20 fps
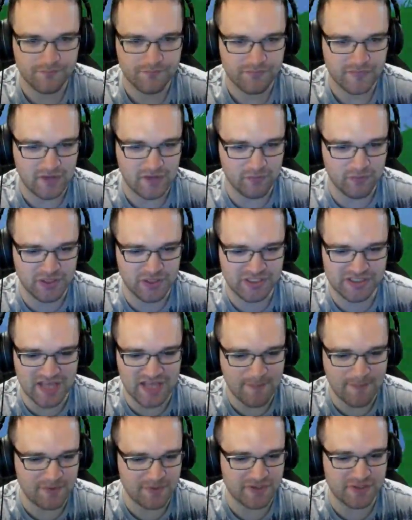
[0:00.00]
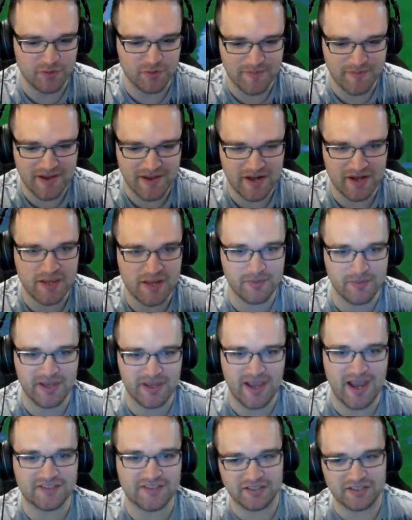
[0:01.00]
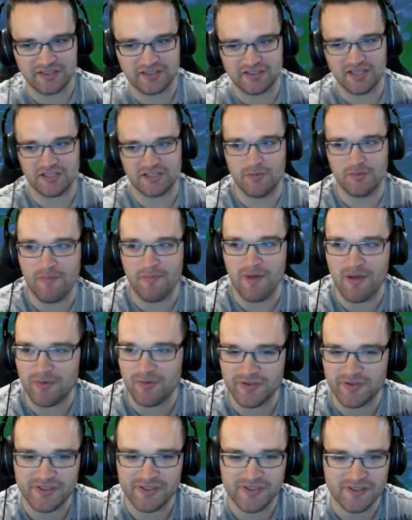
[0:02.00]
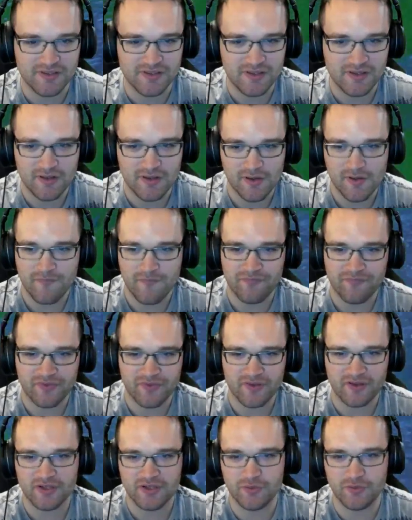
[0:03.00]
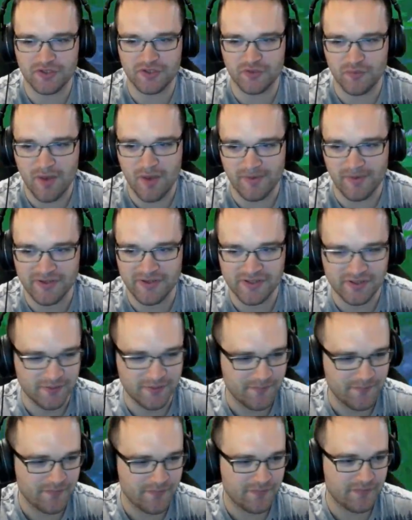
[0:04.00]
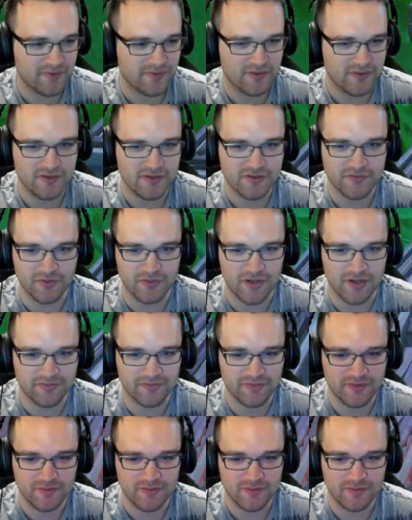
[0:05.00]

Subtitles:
I'm really sloppy this one, man. I keep, like, accidentally touching my bumpers. Switching weapons. It's rough.